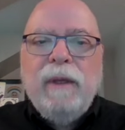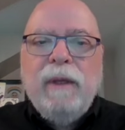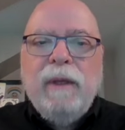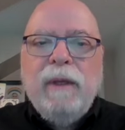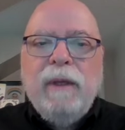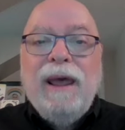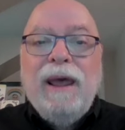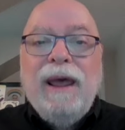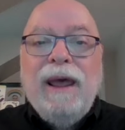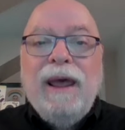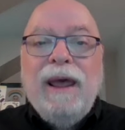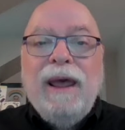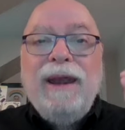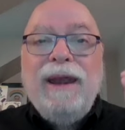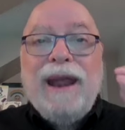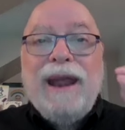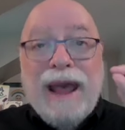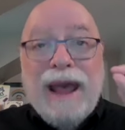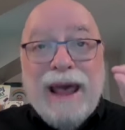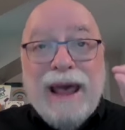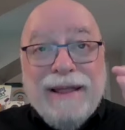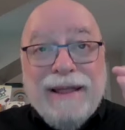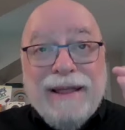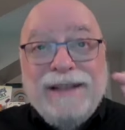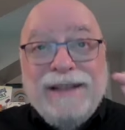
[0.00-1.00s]
And,
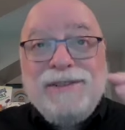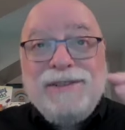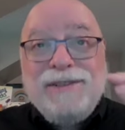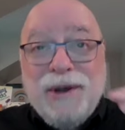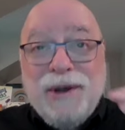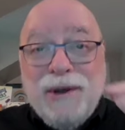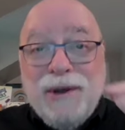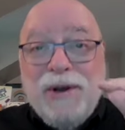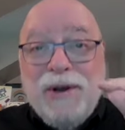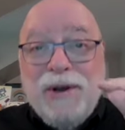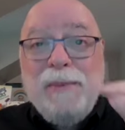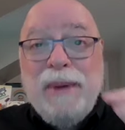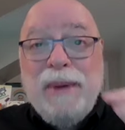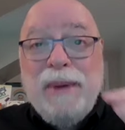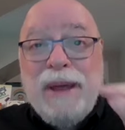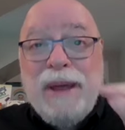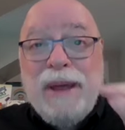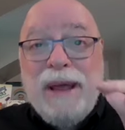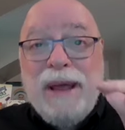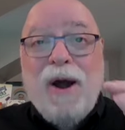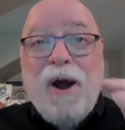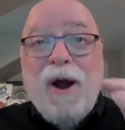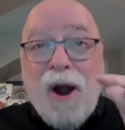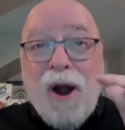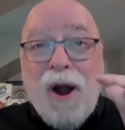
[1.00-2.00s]
and that's going to be a
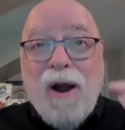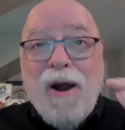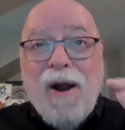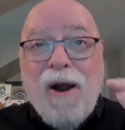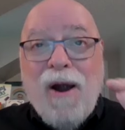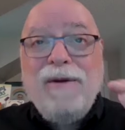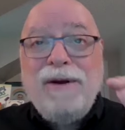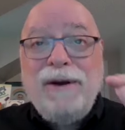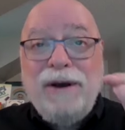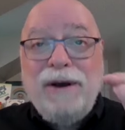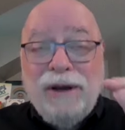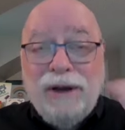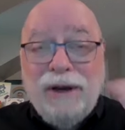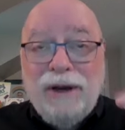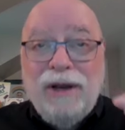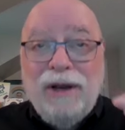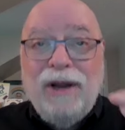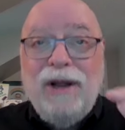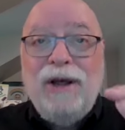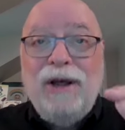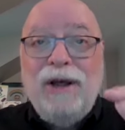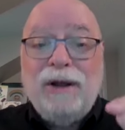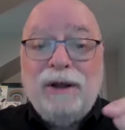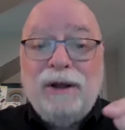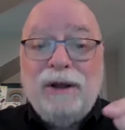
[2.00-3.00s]
hard
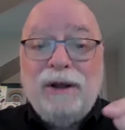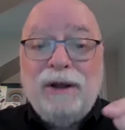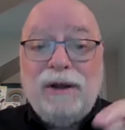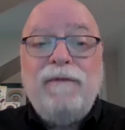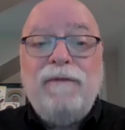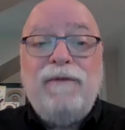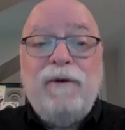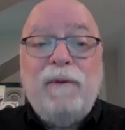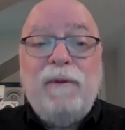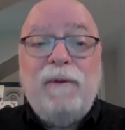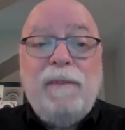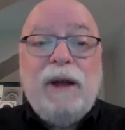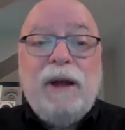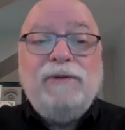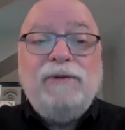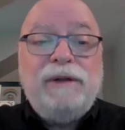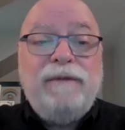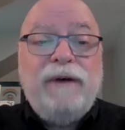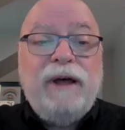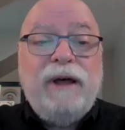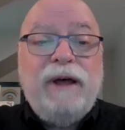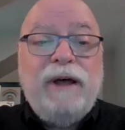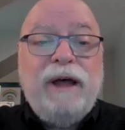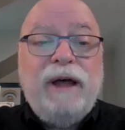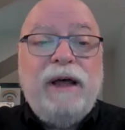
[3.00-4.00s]
look for most
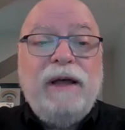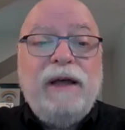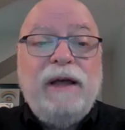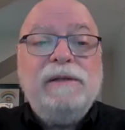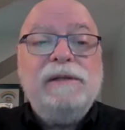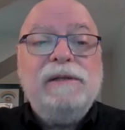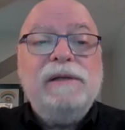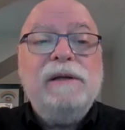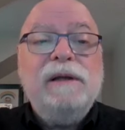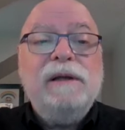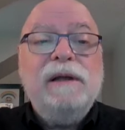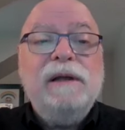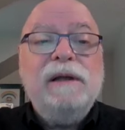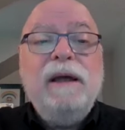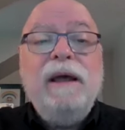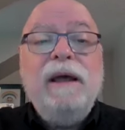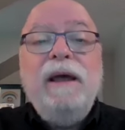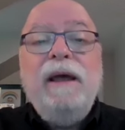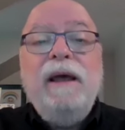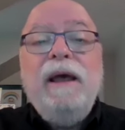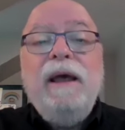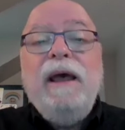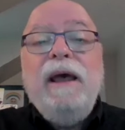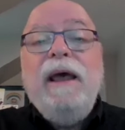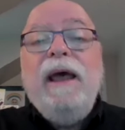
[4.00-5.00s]
of us.
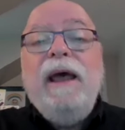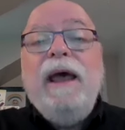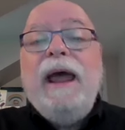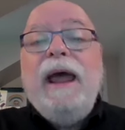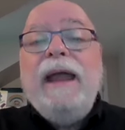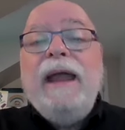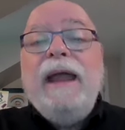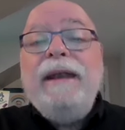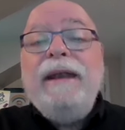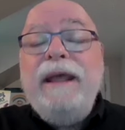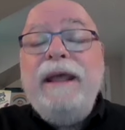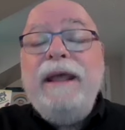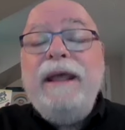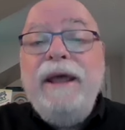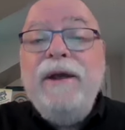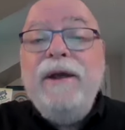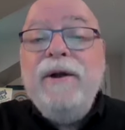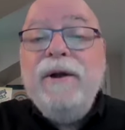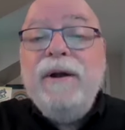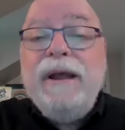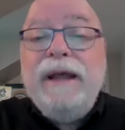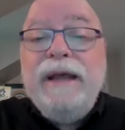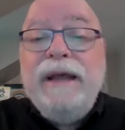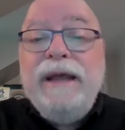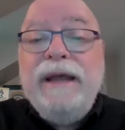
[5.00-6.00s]
And here
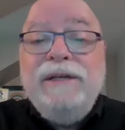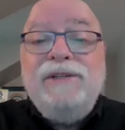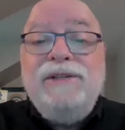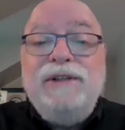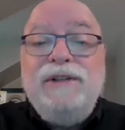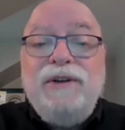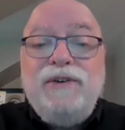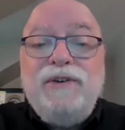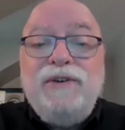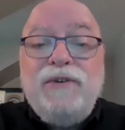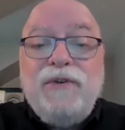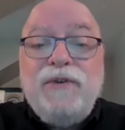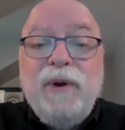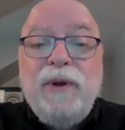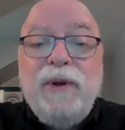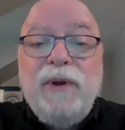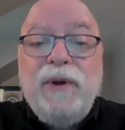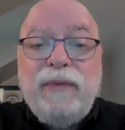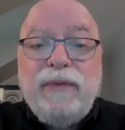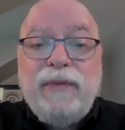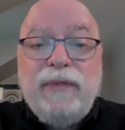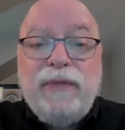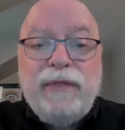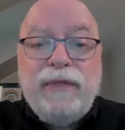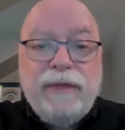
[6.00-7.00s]
is the
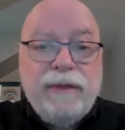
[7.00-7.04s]
truth.